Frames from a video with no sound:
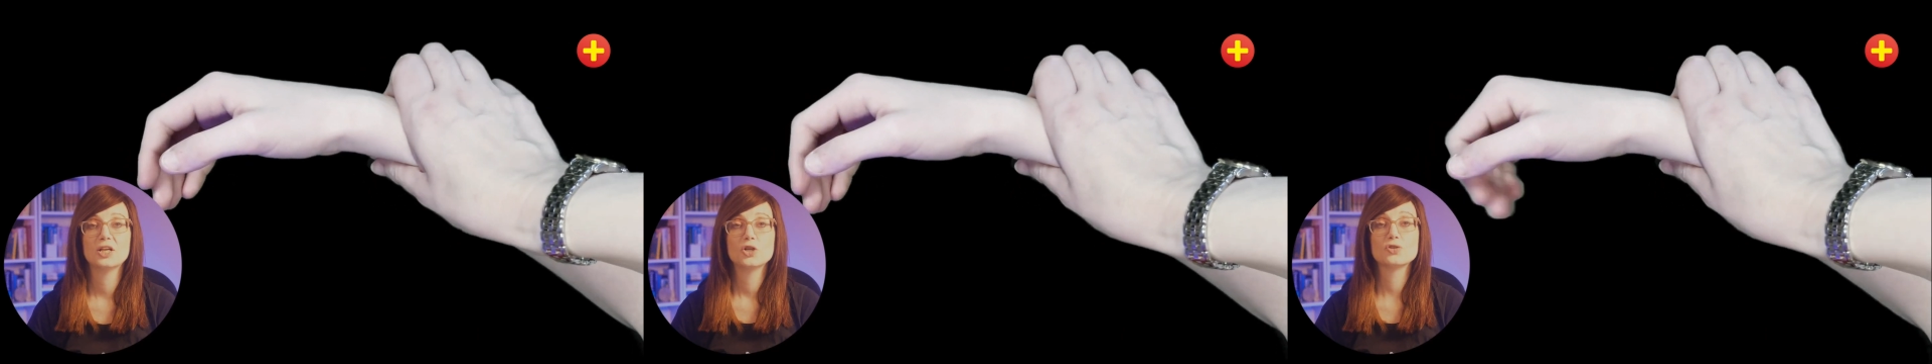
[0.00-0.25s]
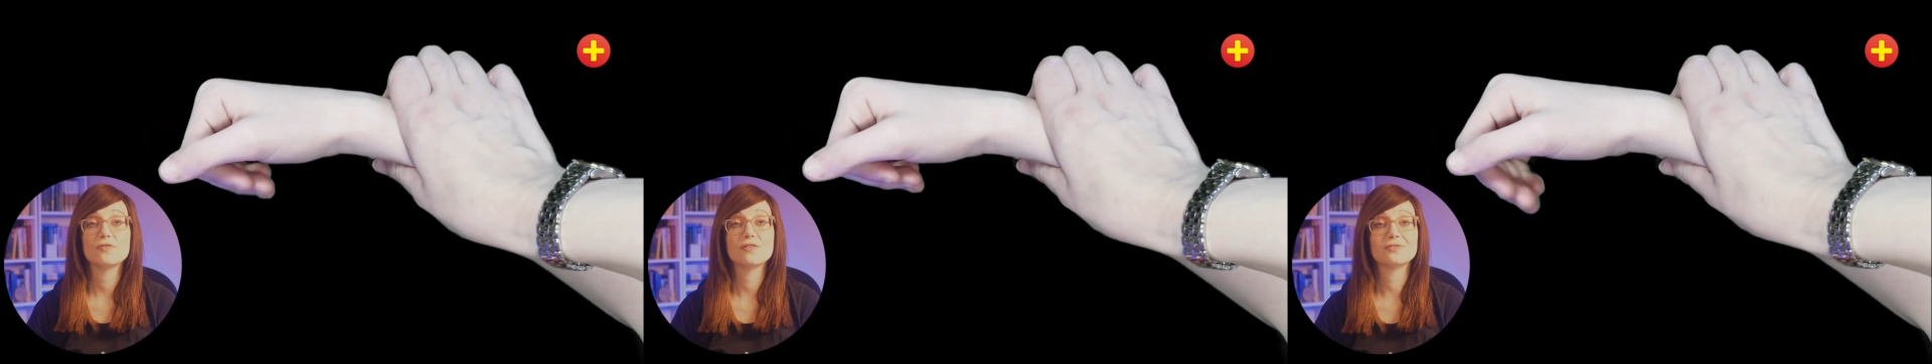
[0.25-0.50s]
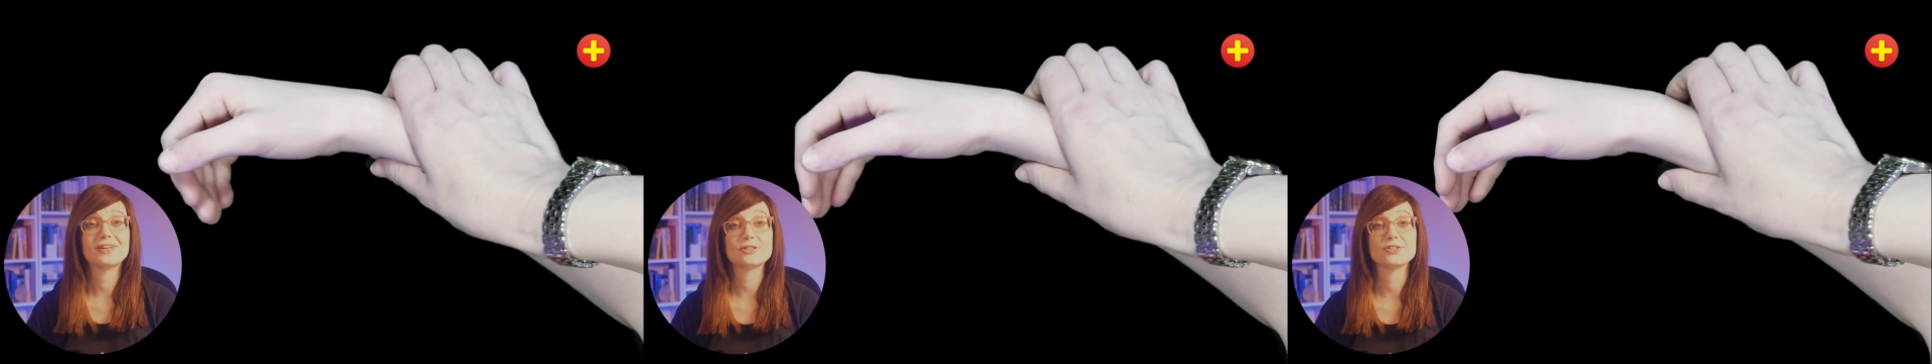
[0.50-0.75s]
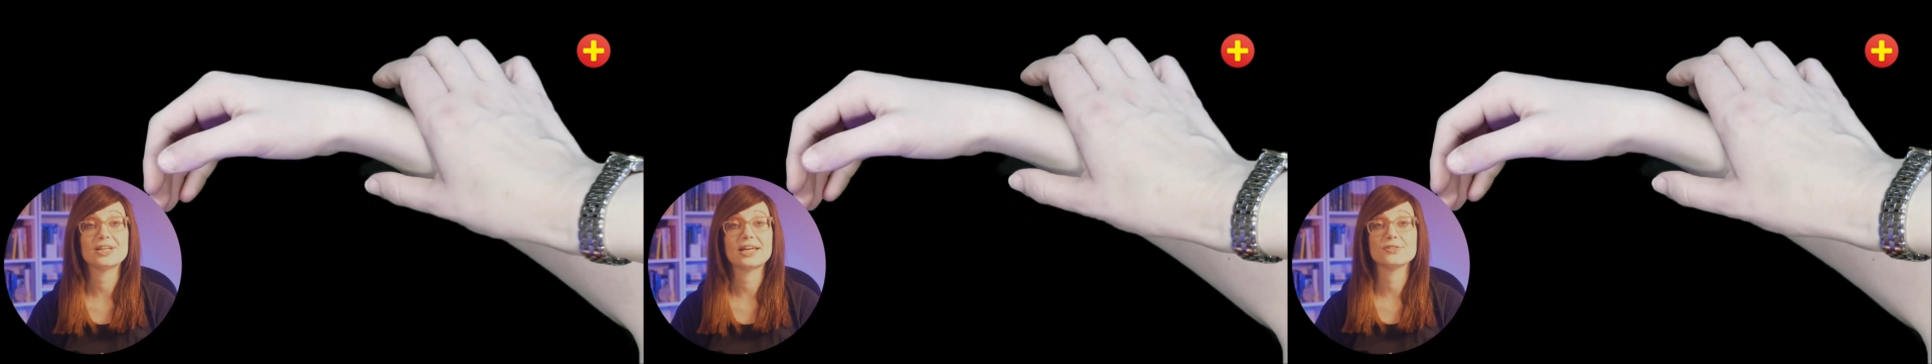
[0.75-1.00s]
So if the
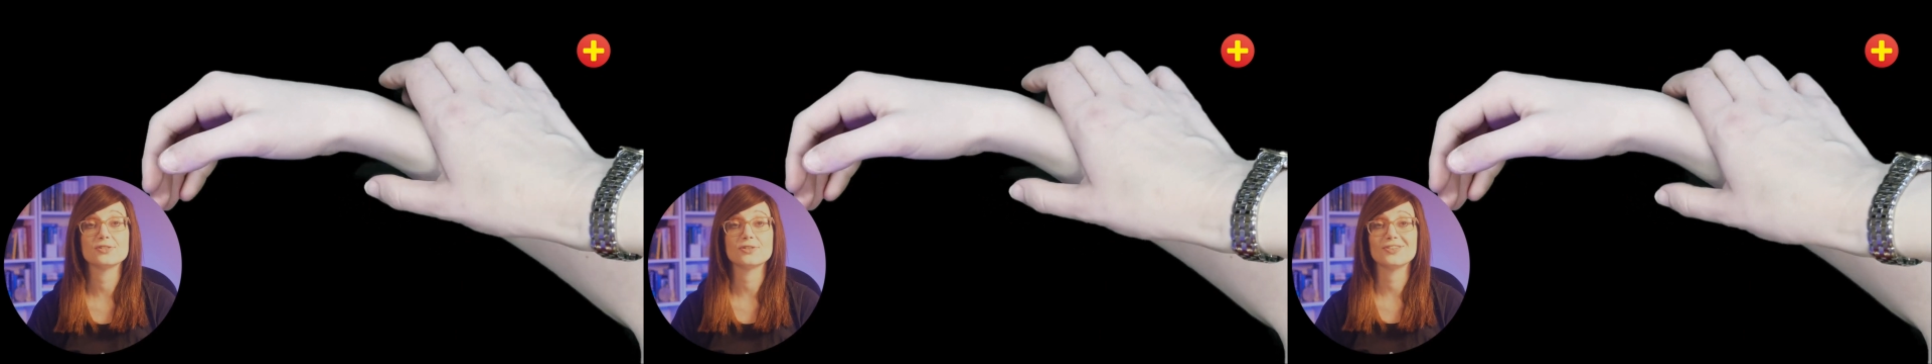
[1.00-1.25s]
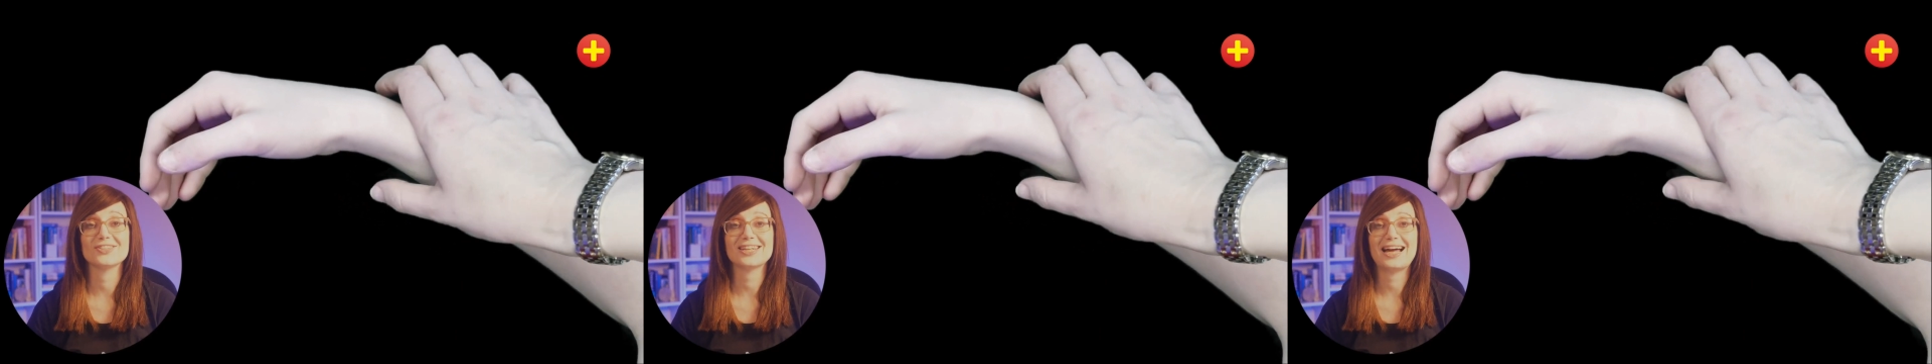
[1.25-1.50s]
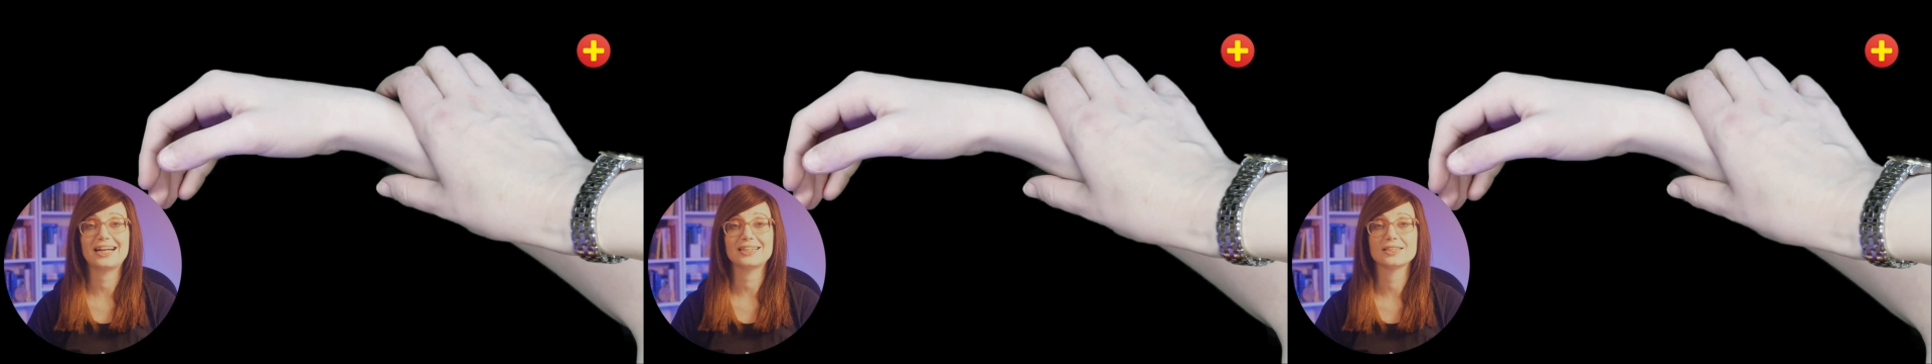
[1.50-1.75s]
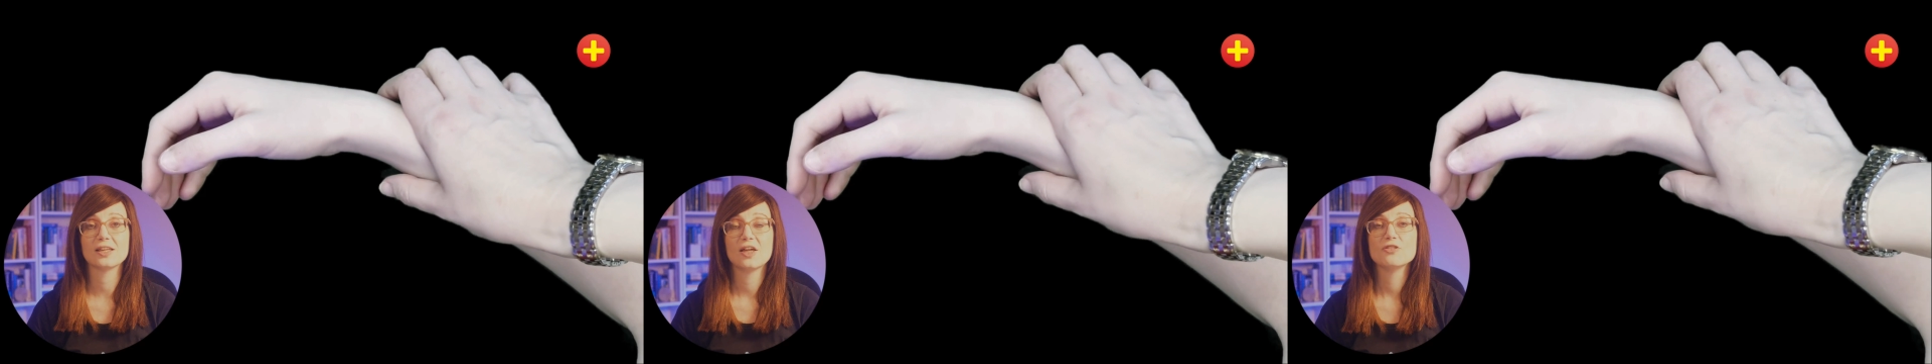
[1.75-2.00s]
flexor tendons are intact,